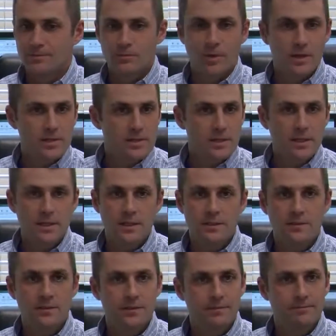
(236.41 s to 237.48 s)
rusty
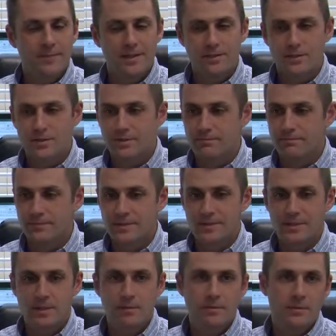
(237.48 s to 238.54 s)
and just
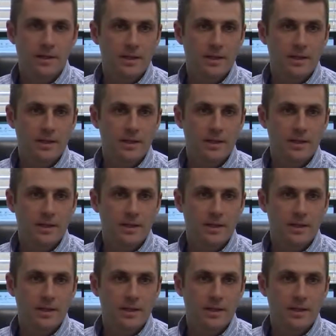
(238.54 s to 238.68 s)
seemed